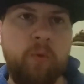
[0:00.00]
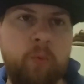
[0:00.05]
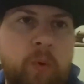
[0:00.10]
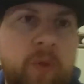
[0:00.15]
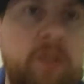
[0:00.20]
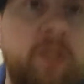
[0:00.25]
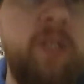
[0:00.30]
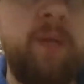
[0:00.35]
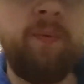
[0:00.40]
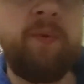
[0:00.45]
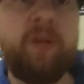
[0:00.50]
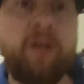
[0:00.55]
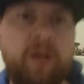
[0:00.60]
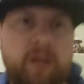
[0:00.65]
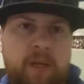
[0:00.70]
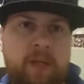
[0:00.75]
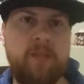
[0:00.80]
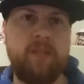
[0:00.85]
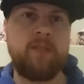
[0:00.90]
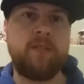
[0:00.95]
What's up,
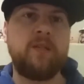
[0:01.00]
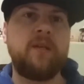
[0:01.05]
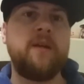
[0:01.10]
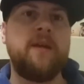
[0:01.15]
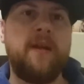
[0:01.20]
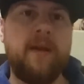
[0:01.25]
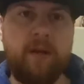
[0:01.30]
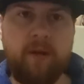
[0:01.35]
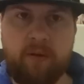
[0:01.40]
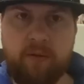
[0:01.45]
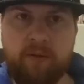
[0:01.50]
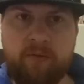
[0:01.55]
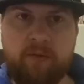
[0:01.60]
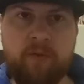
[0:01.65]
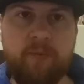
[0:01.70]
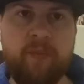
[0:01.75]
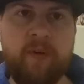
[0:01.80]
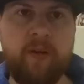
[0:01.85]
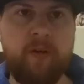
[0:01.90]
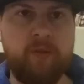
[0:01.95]
guys? Aaron
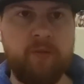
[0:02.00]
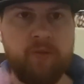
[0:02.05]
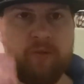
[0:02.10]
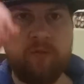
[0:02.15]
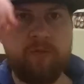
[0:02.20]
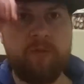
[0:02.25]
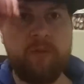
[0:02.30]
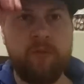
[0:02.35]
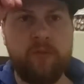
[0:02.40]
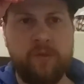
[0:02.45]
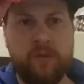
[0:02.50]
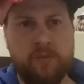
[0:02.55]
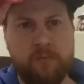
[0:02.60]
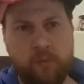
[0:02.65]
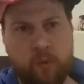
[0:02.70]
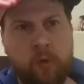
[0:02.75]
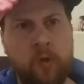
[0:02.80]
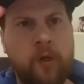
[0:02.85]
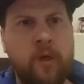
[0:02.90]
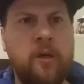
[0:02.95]
from Aaron's Reviews and
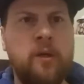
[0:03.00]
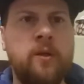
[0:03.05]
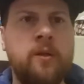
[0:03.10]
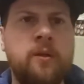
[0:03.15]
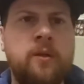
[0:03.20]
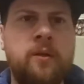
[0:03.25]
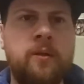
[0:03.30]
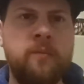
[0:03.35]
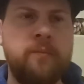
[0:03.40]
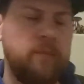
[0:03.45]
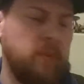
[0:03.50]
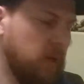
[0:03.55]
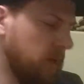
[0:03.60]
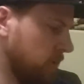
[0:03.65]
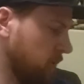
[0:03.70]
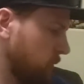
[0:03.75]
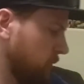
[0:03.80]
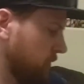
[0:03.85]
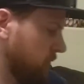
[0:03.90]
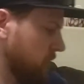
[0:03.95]
More,
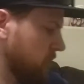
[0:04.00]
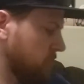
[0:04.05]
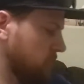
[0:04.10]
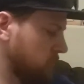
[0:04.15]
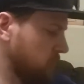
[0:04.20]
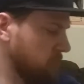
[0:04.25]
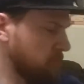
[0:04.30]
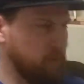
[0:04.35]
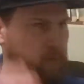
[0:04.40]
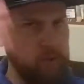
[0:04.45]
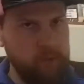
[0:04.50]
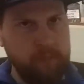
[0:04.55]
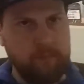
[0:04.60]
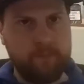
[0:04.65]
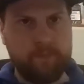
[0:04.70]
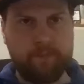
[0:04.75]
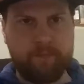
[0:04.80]
back with another review.